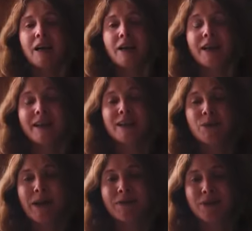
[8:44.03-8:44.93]
guidelines
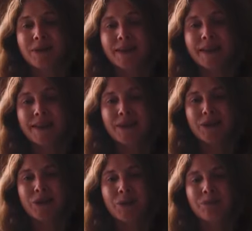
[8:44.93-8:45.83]
we have to adhere
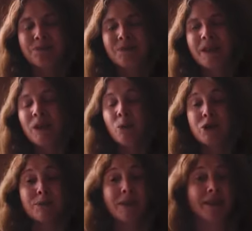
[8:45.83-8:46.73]
to,
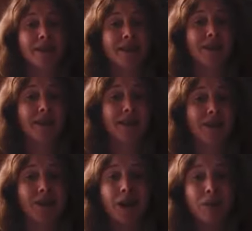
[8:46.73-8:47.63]
which means
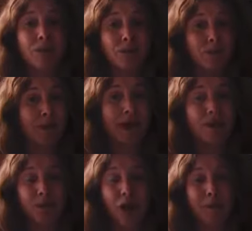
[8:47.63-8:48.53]
you can't
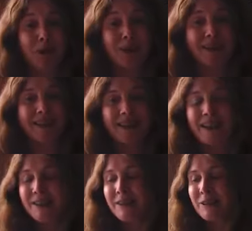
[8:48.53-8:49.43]
be using
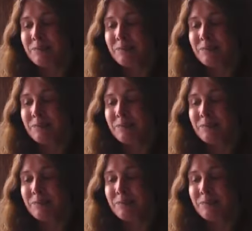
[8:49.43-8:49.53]
glass.